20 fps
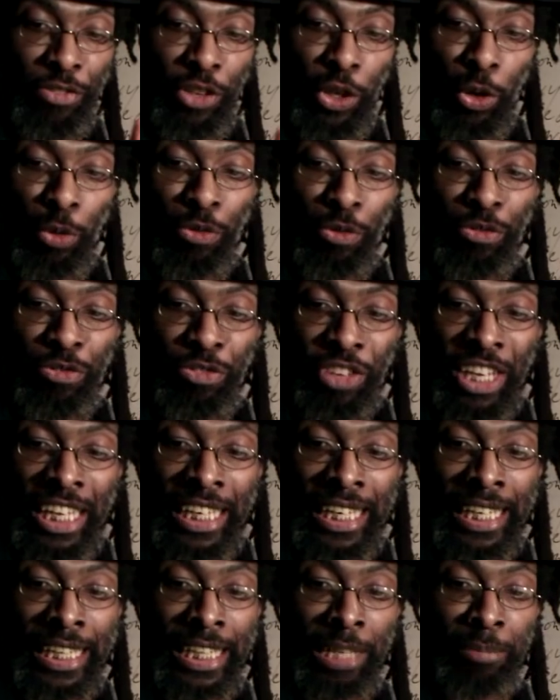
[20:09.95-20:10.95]
you,
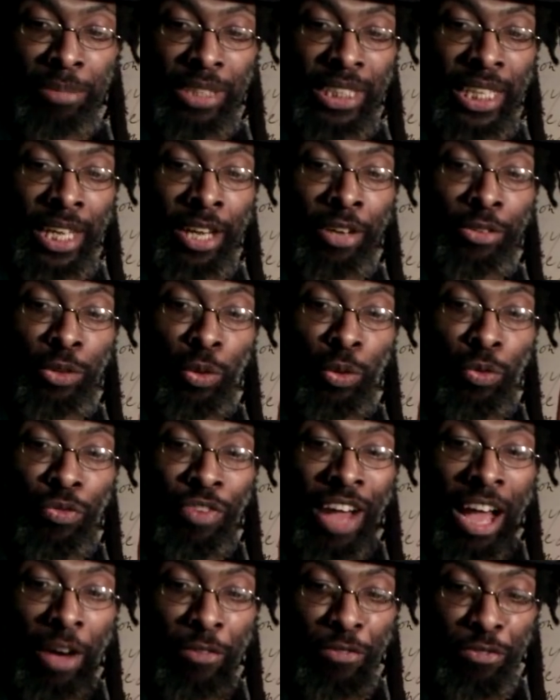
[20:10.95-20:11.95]
feeding themselves
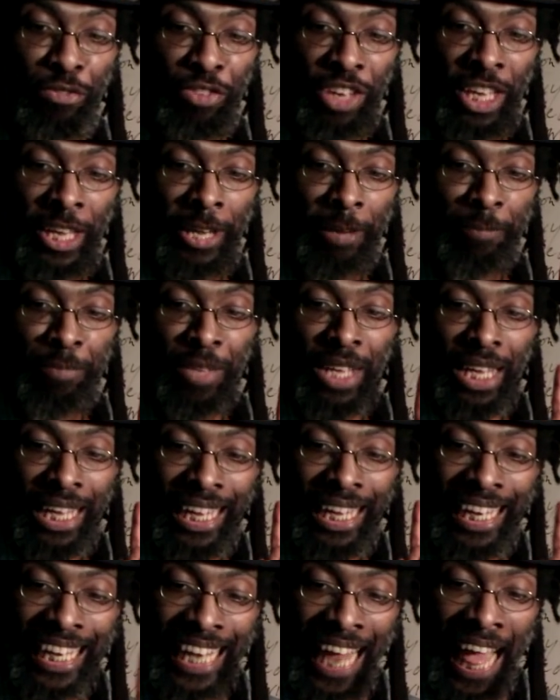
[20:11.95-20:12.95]
without fear,
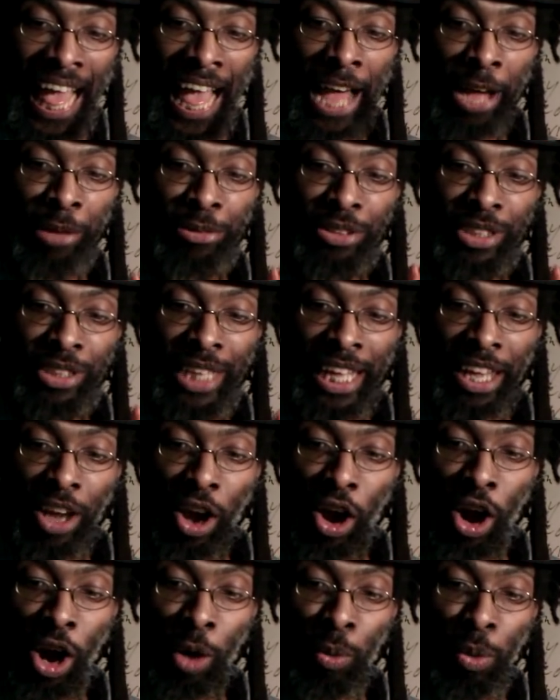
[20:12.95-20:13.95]
clouds they
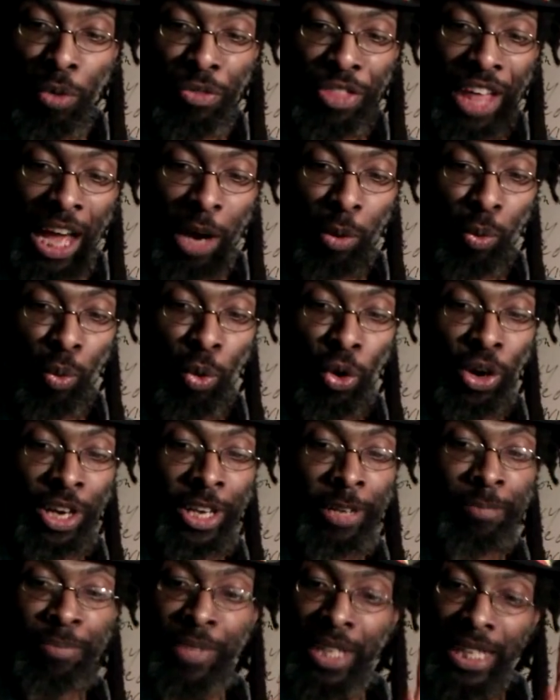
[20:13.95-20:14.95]
are without
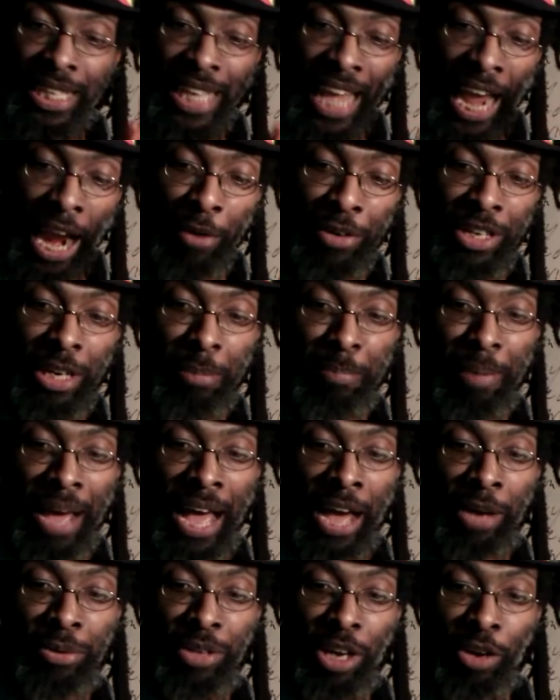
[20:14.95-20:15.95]
water, carried
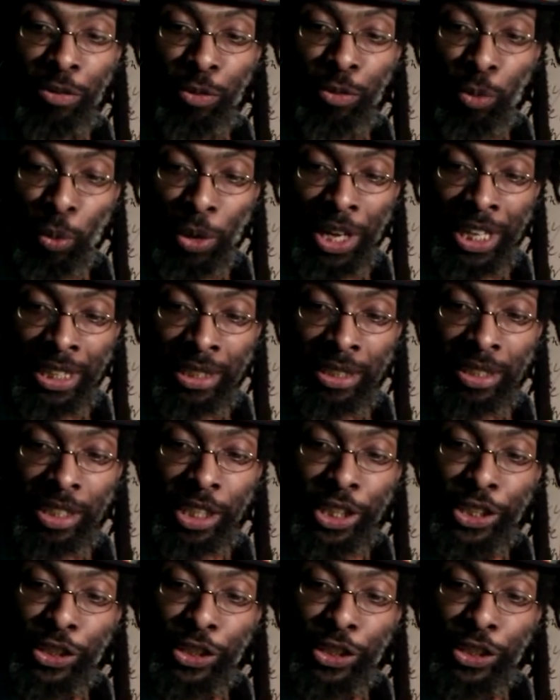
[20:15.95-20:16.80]
about of winds,